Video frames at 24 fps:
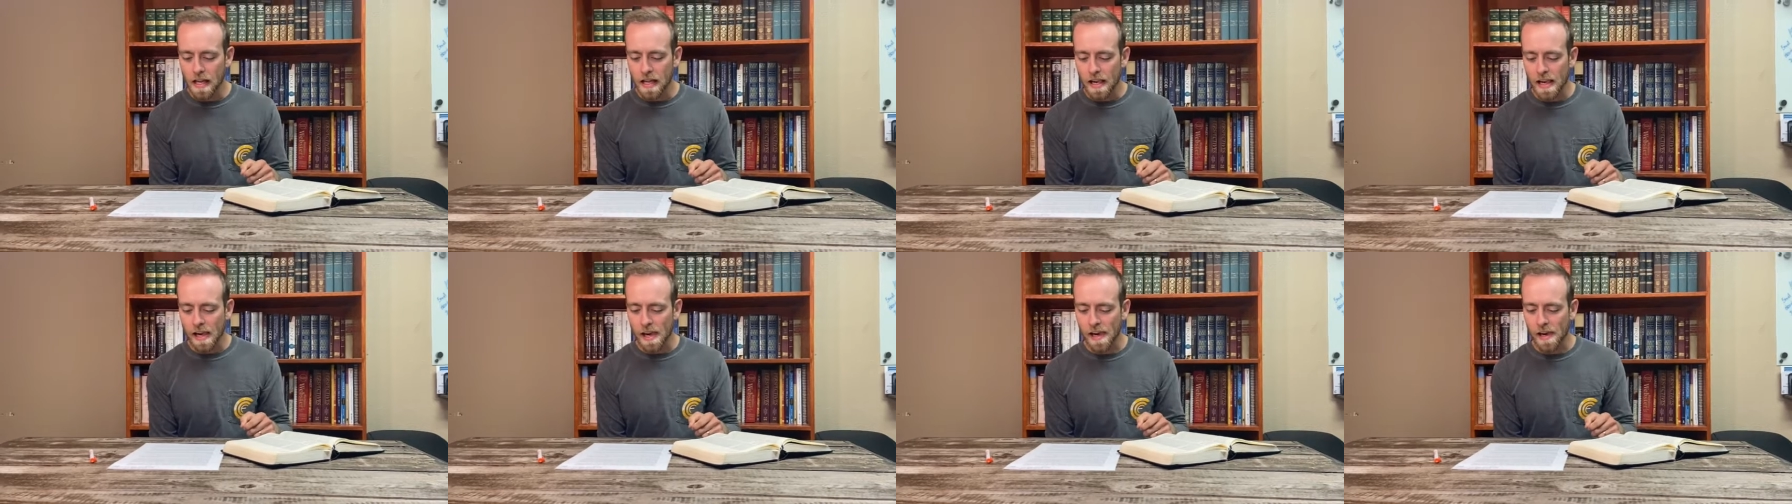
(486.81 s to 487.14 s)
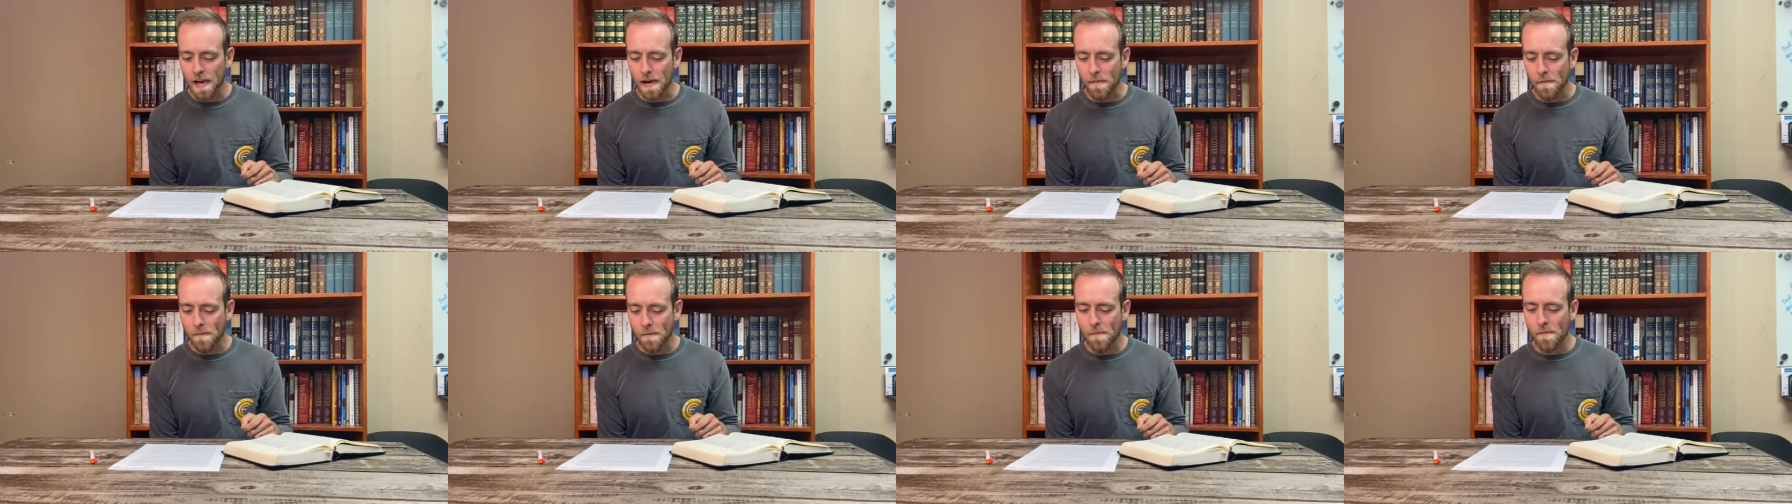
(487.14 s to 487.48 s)

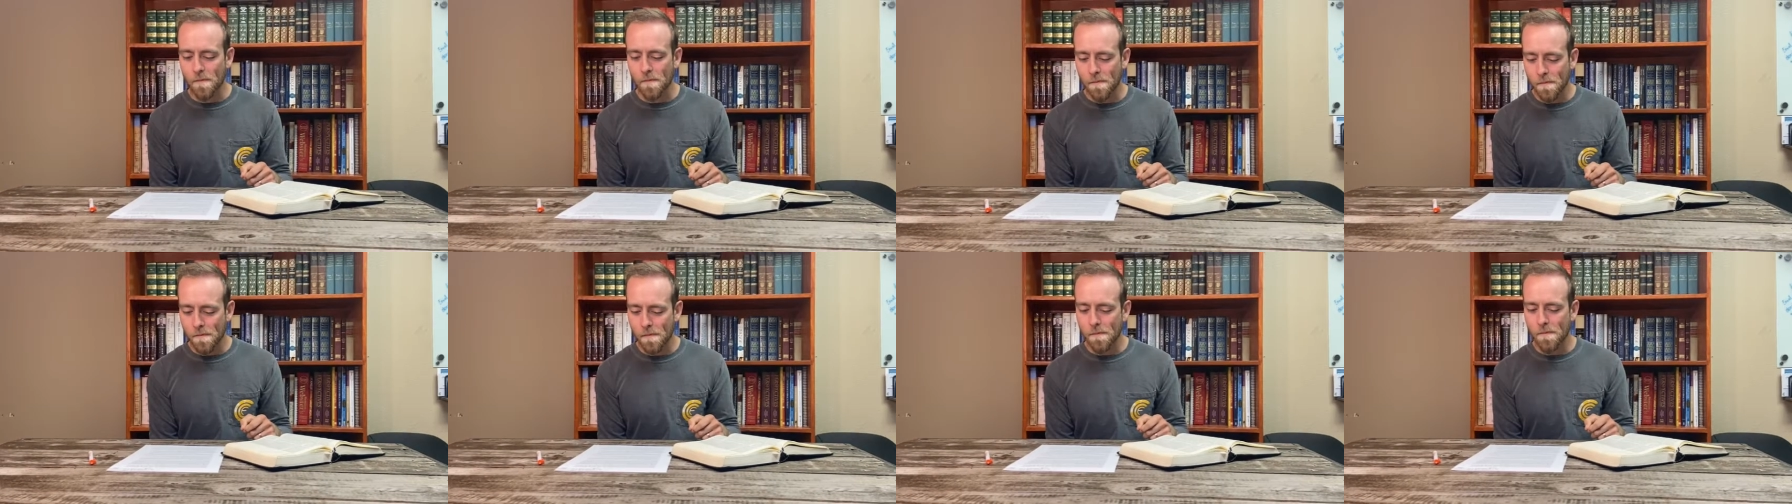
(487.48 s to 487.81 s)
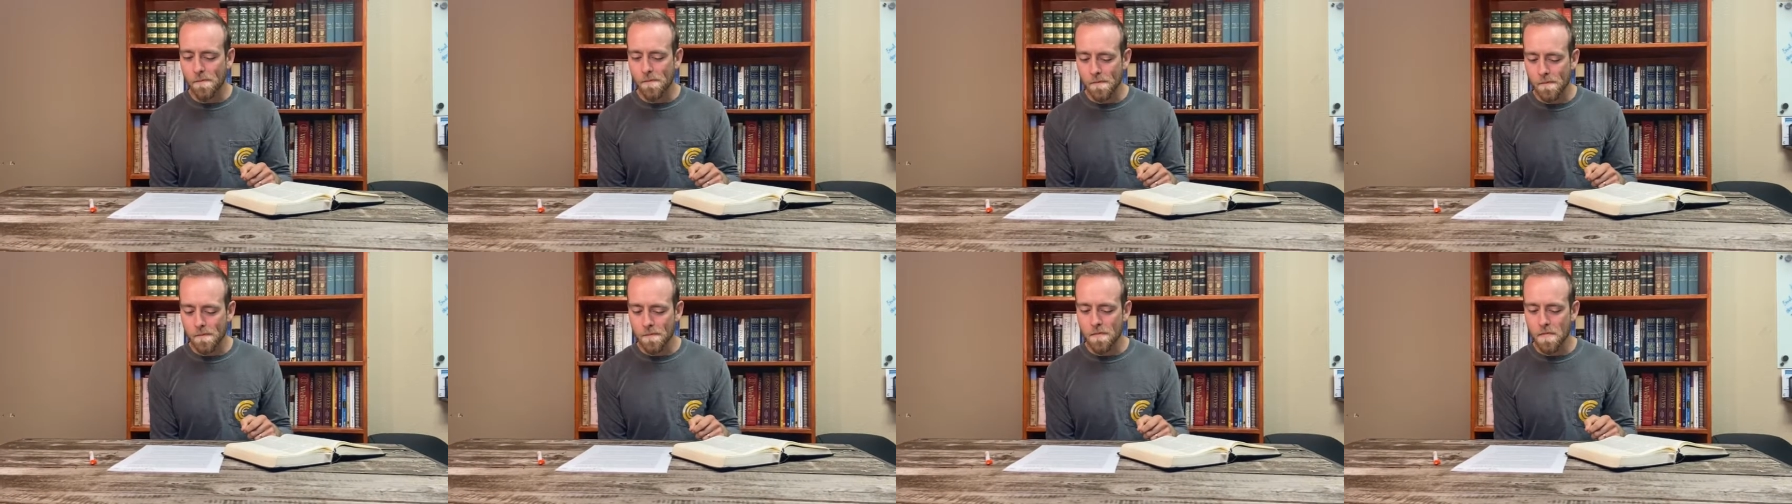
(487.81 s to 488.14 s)
Um,
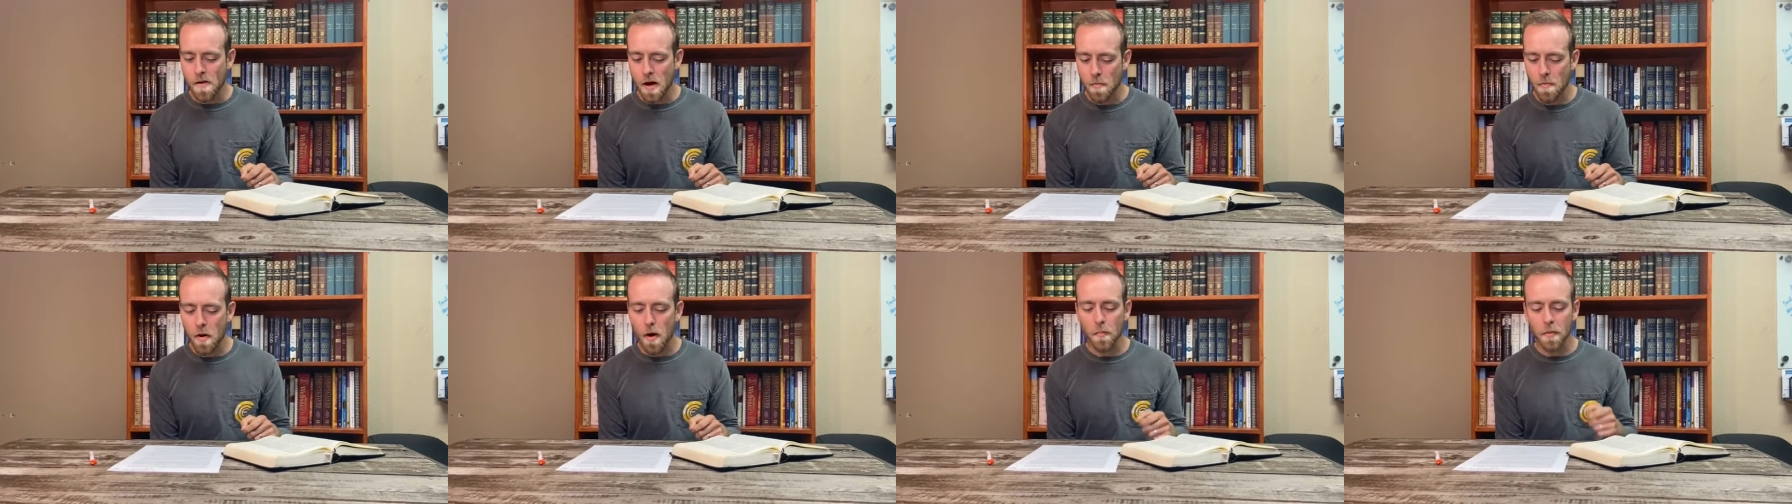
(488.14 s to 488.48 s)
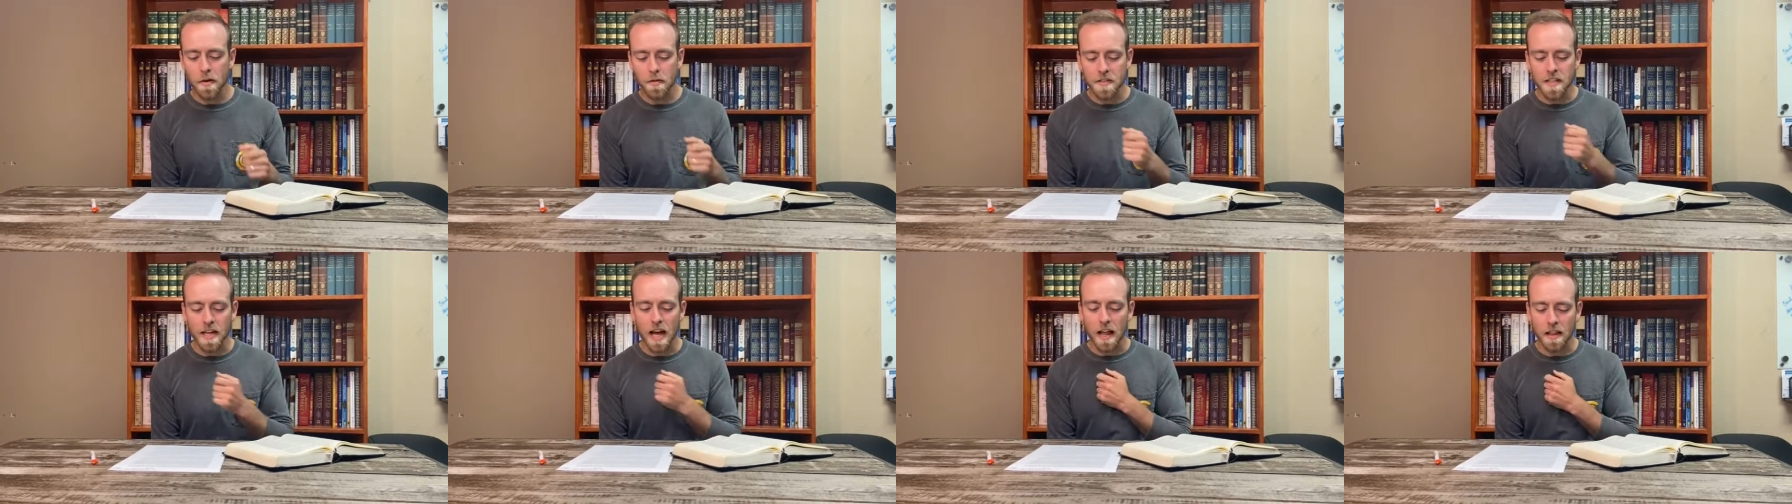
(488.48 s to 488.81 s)
a moment
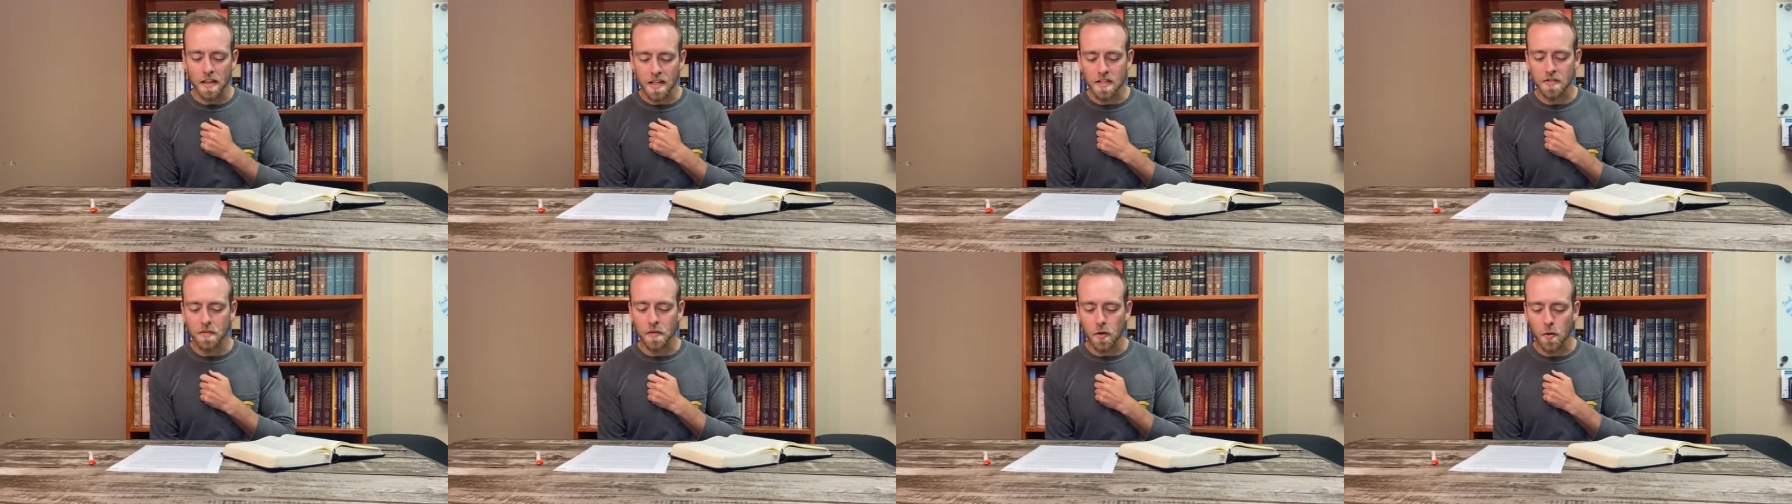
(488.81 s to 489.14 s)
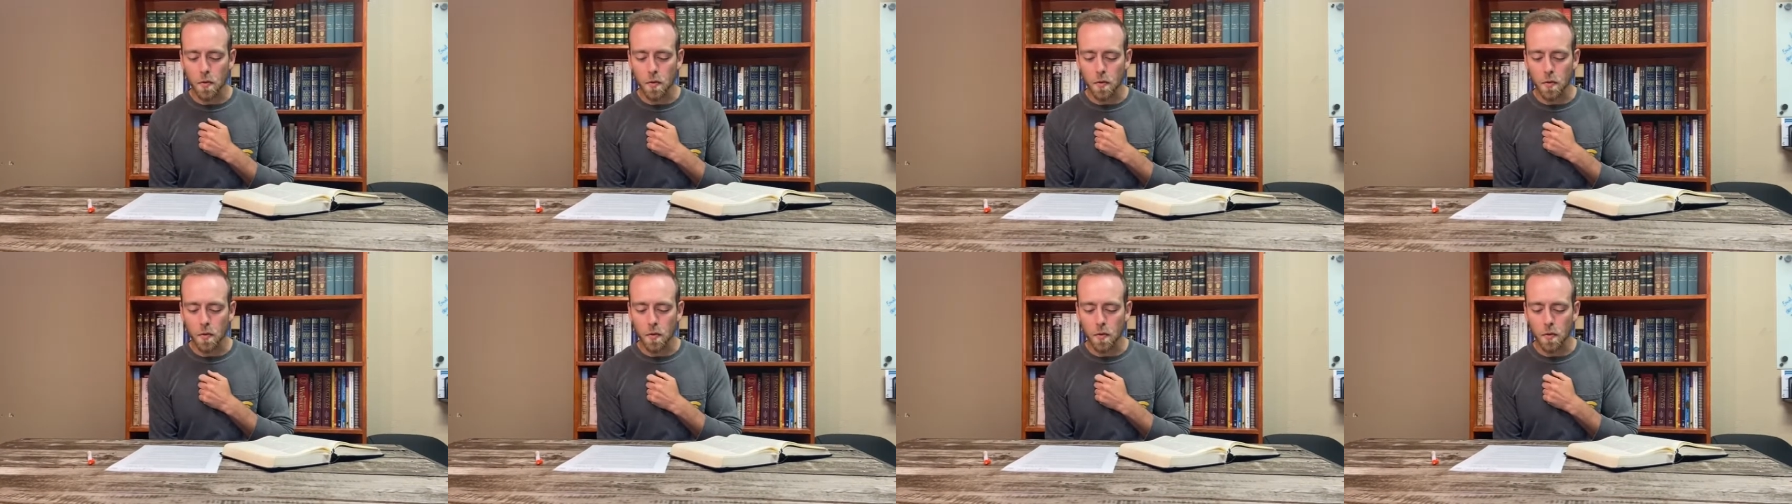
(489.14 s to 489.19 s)
of silence for